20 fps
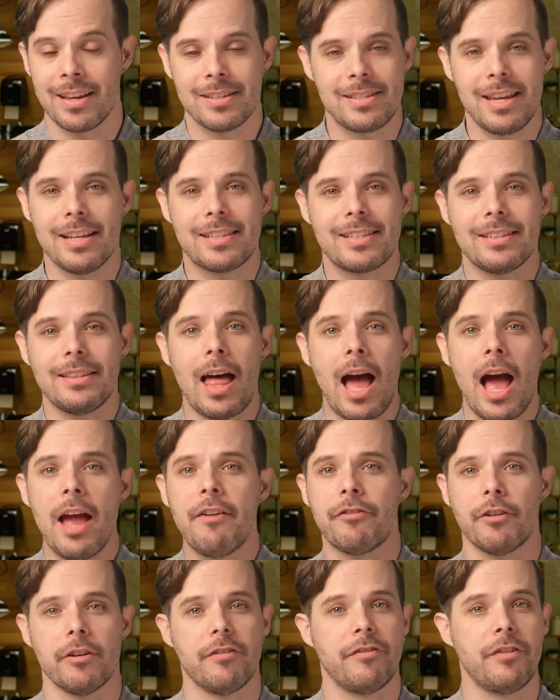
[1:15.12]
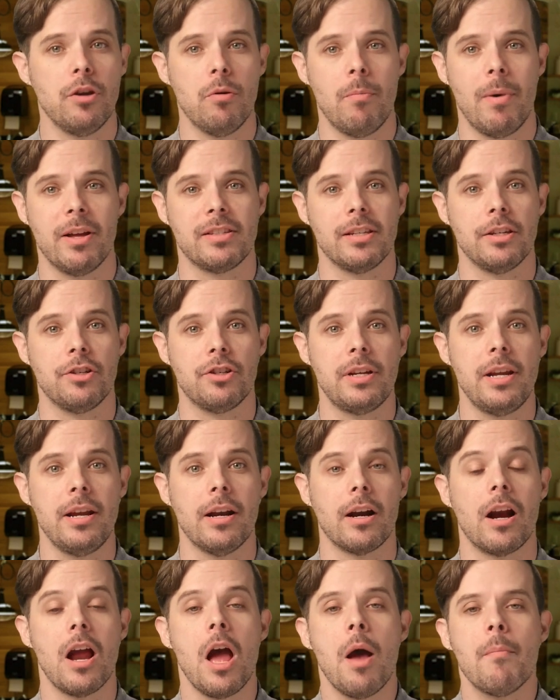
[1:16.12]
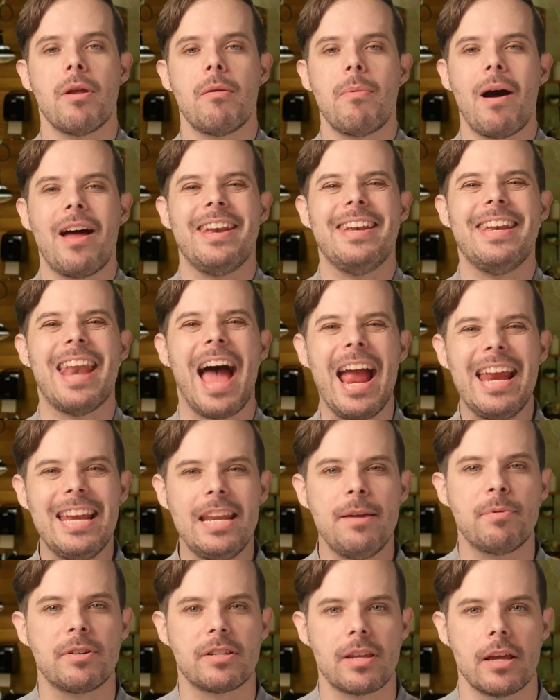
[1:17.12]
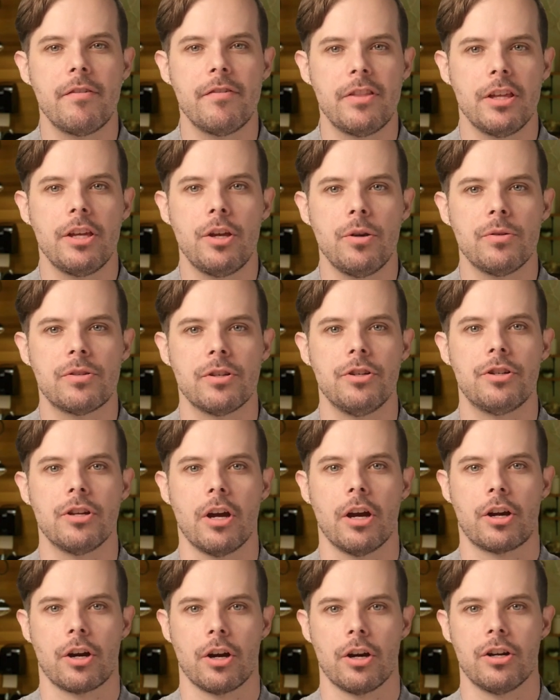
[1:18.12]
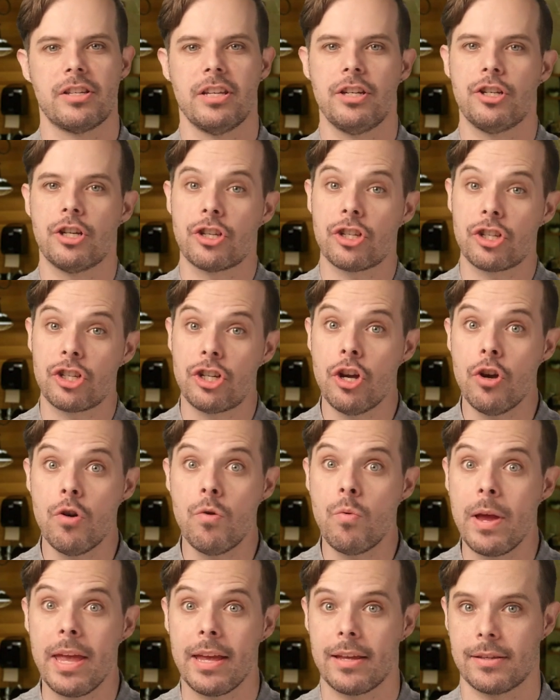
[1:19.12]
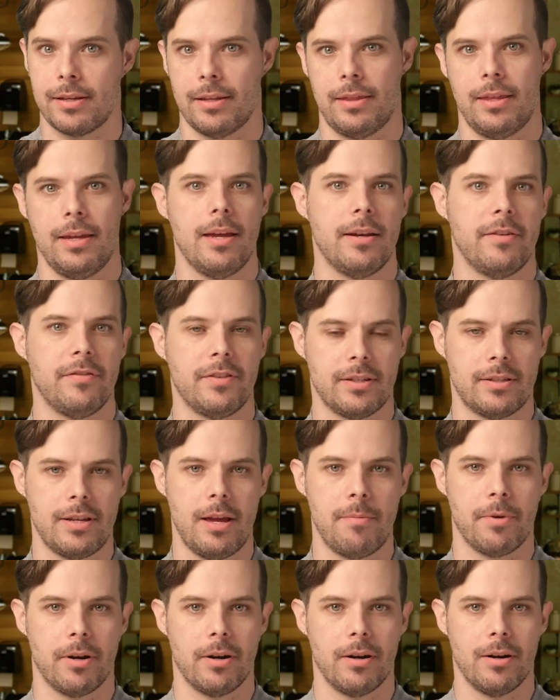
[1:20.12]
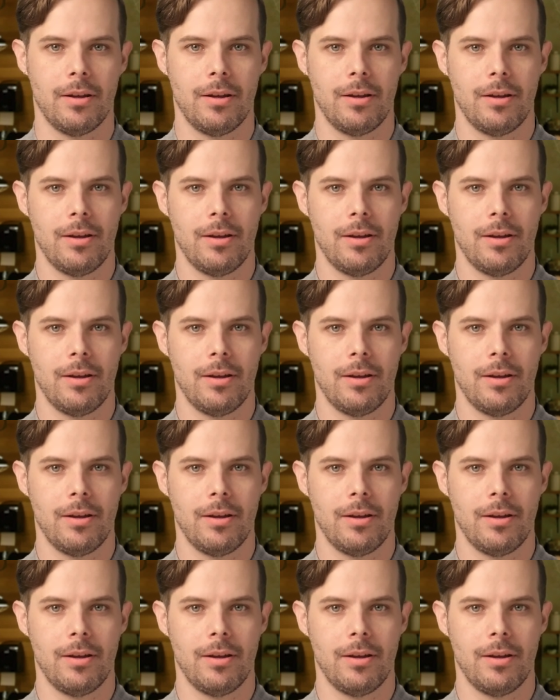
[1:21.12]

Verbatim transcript: See, it's live for a few months each year, but about 90% of the usage occurs in just 2 weeks at the end of December.